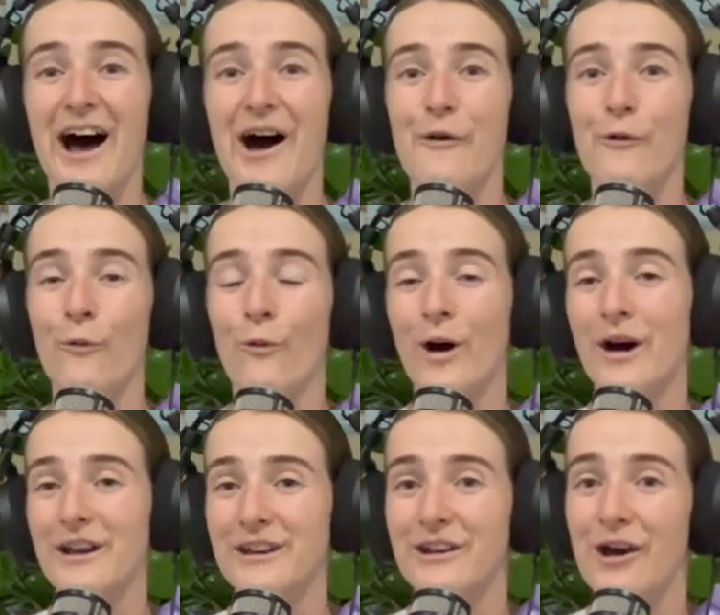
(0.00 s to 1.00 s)

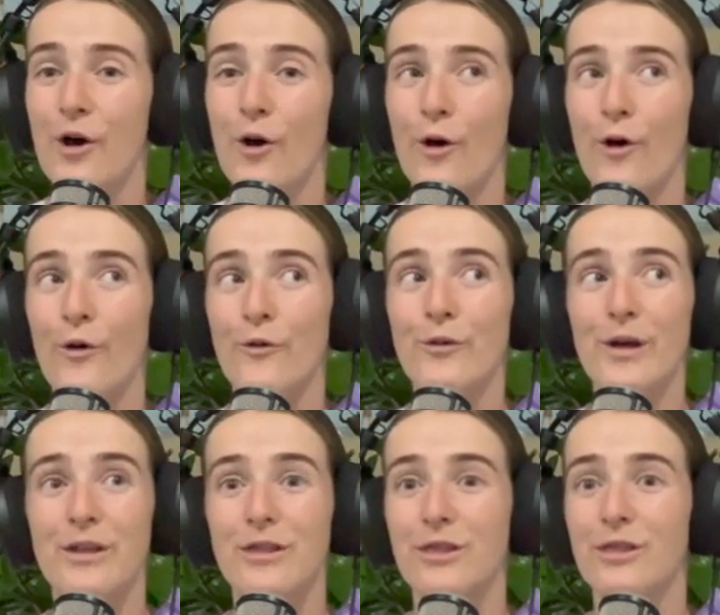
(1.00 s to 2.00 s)
one of
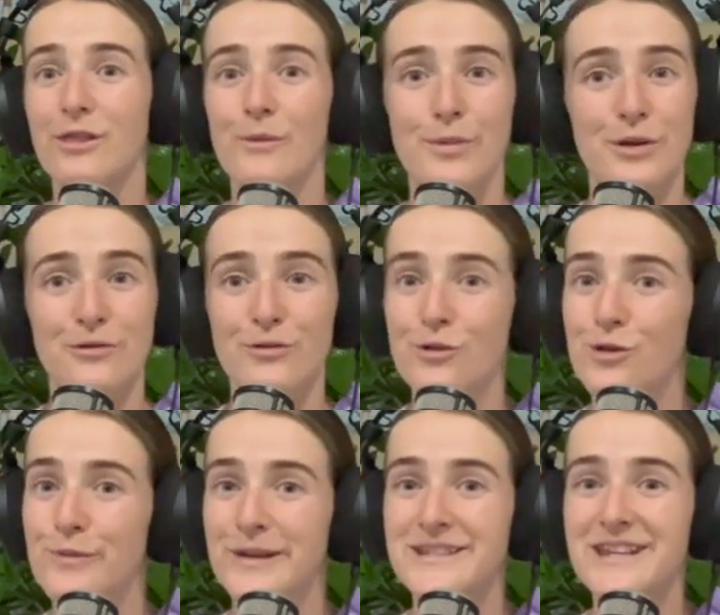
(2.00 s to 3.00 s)
the beautiful
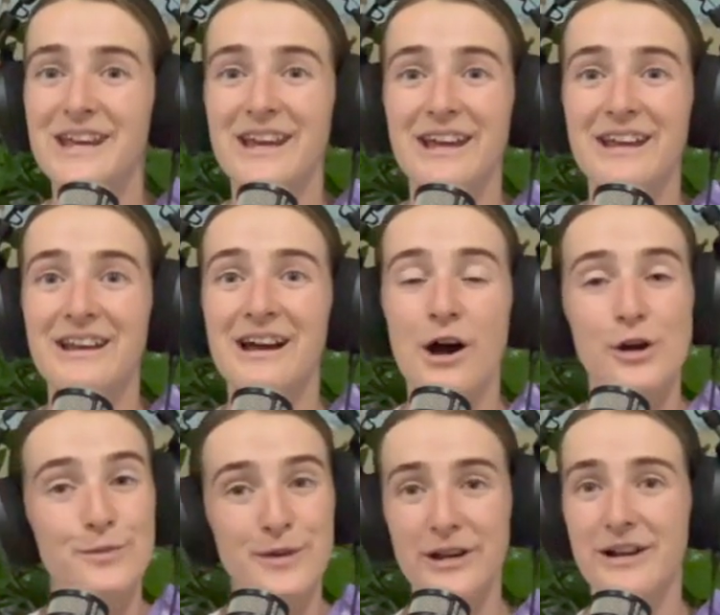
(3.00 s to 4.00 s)
humans in our
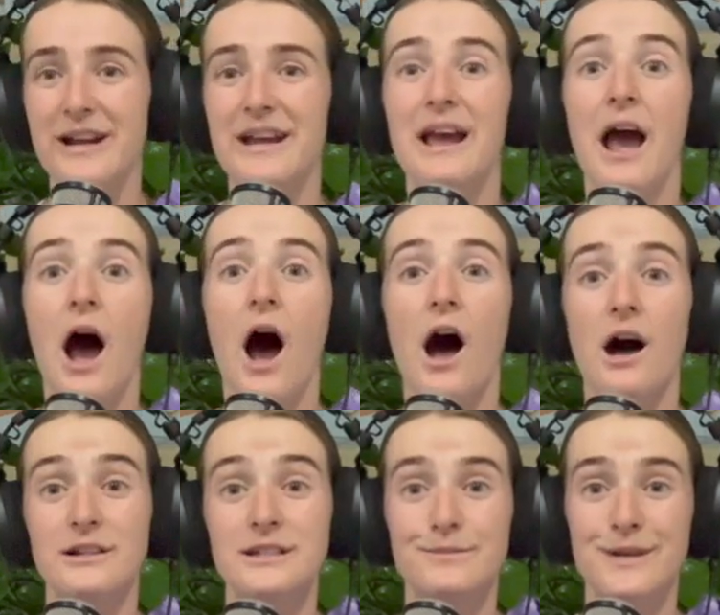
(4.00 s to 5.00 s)
community
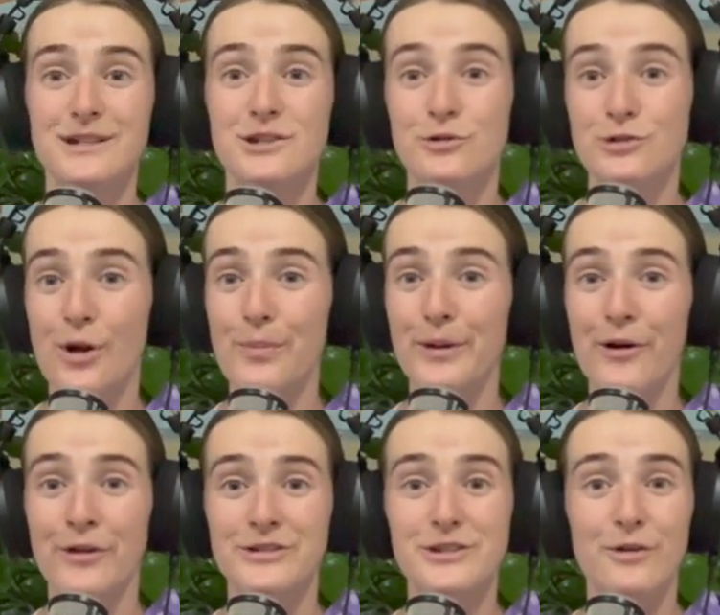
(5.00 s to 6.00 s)
asked me to do a topic
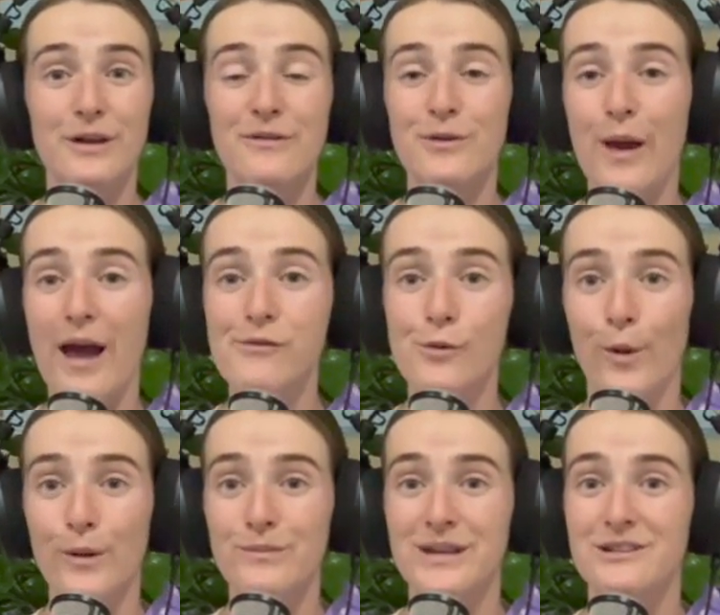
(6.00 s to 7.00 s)
on. So if you ever
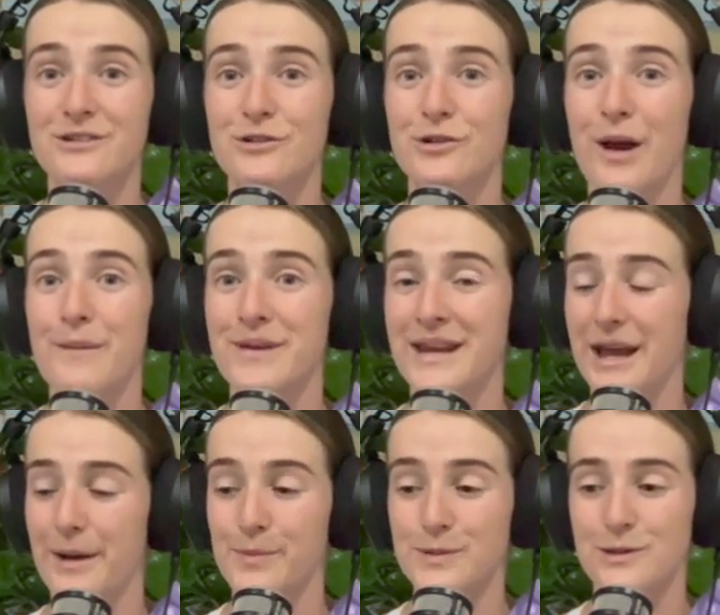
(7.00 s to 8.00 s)
want me to do a mini
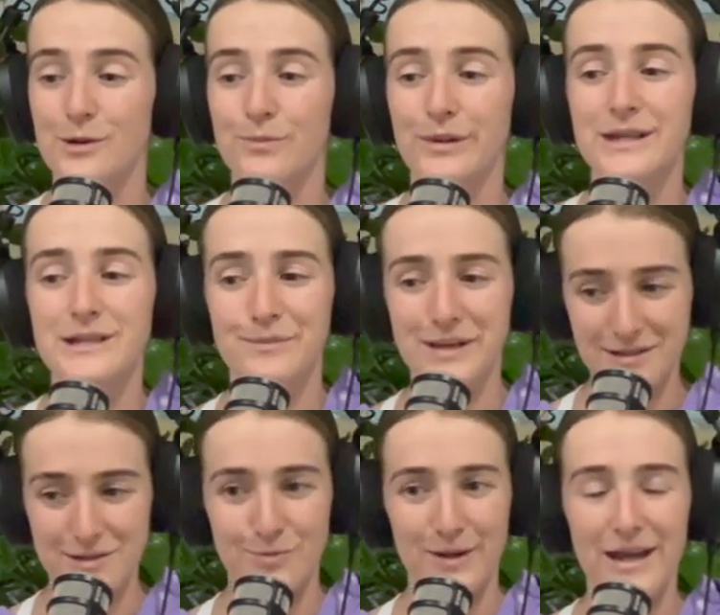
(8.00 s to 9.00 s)
episode, please
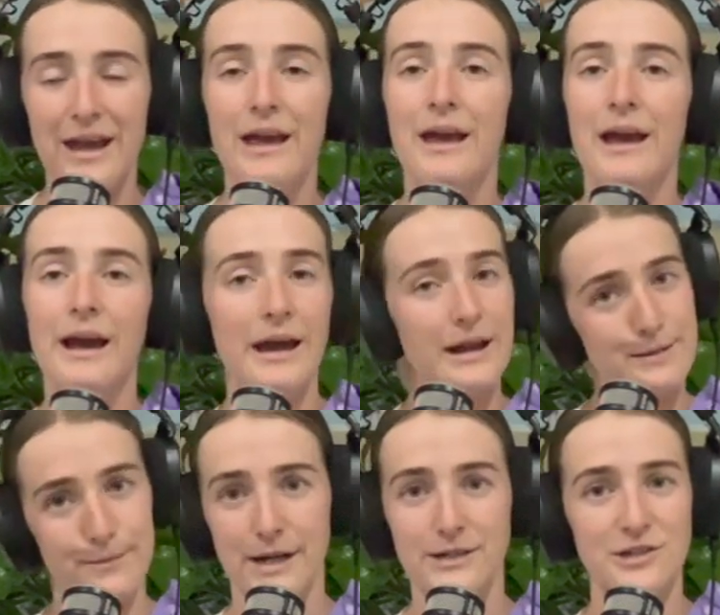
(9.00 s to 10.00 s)
message me and I
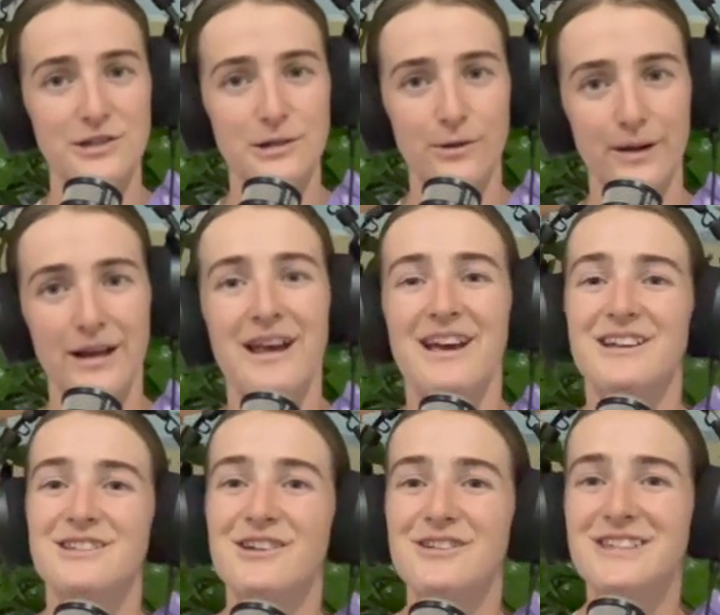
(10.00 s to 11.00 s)
might just do it.
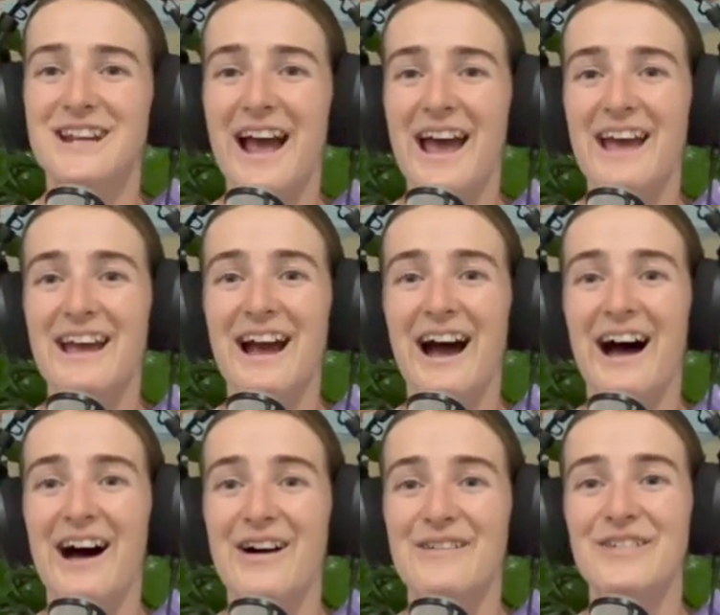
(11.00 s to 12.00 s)
So today,
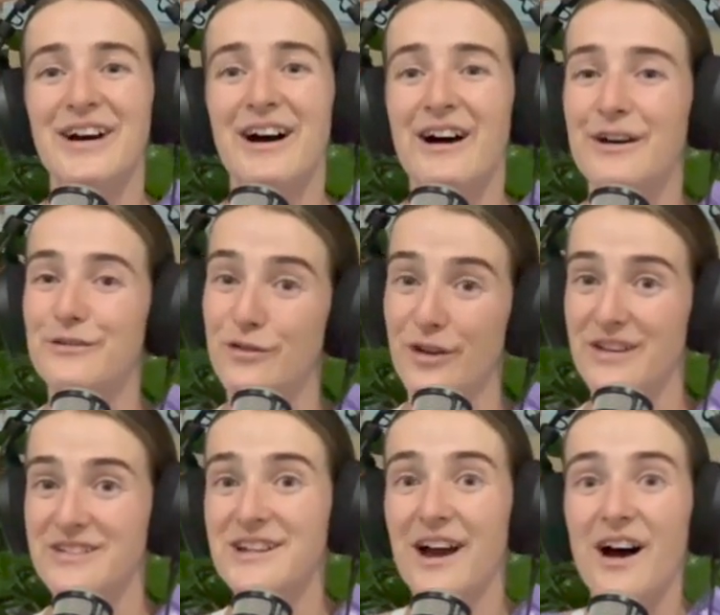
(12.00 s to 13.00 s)
our
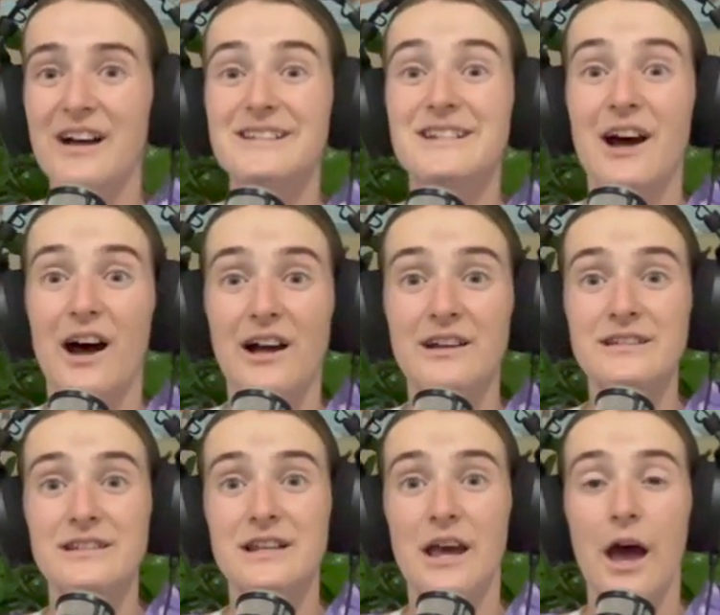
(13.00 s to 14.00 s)
friend asked
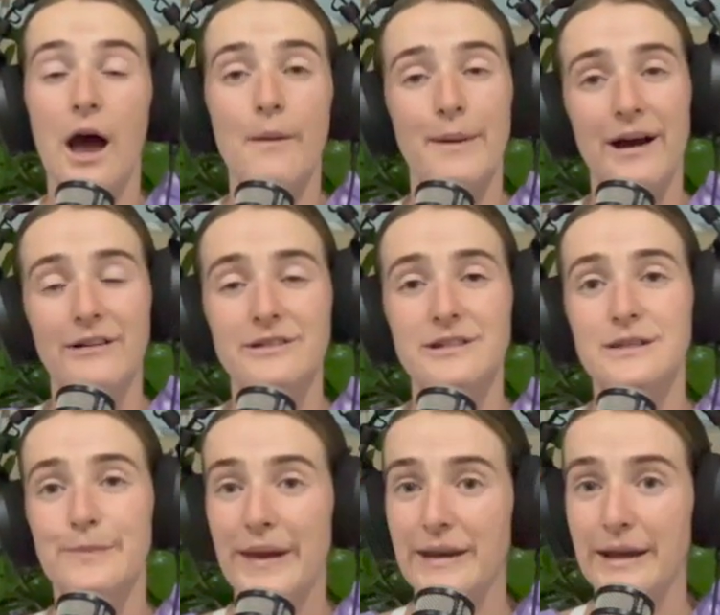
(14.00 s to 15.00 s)
us about
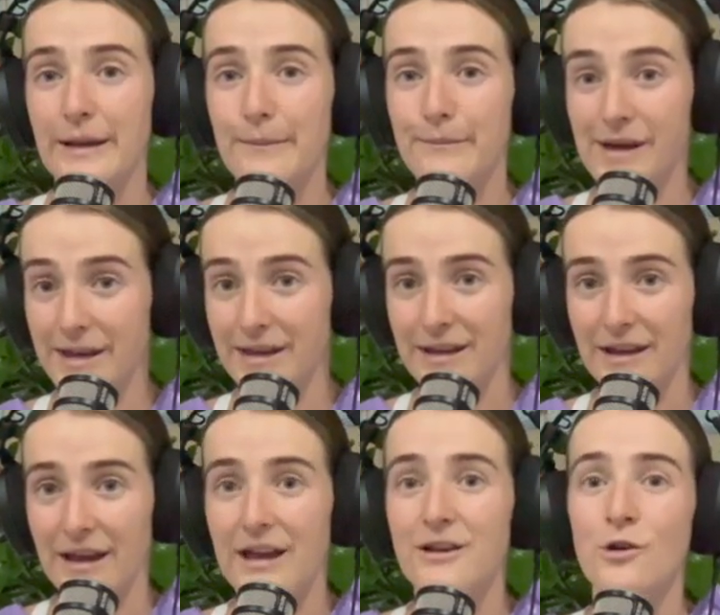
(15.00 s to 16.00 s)
spending money
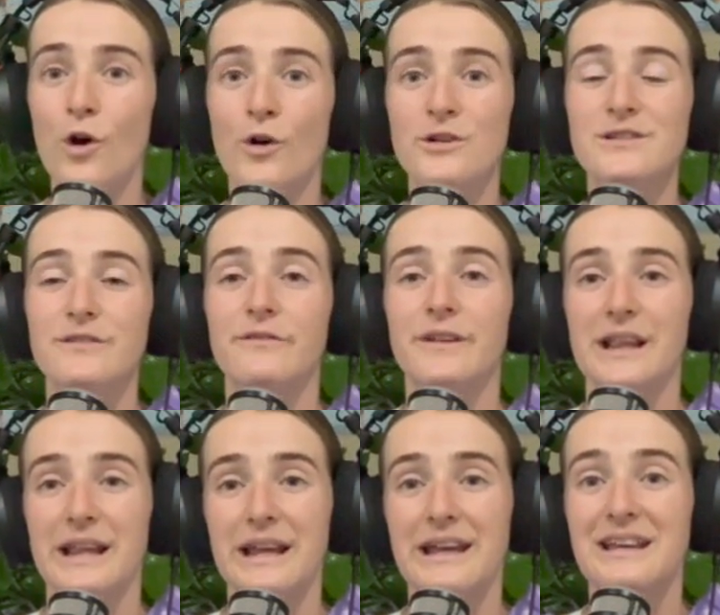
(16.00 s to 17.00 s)
and not
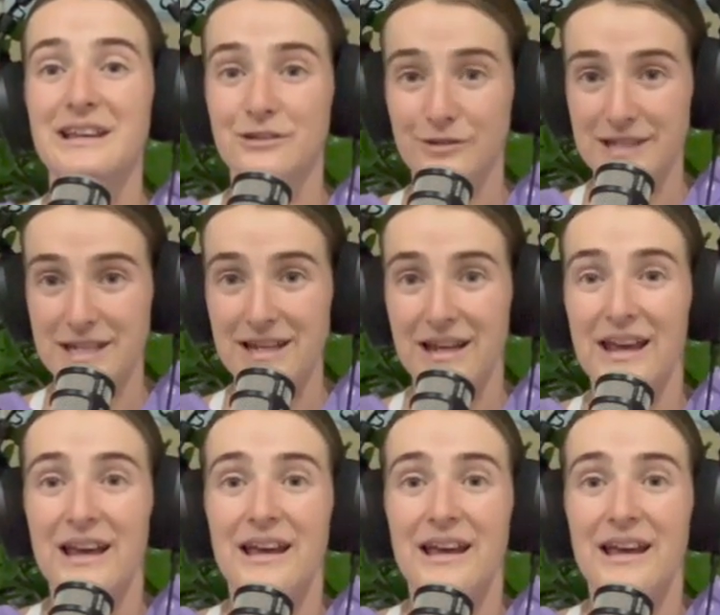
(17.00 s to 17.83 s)
feeling guilty.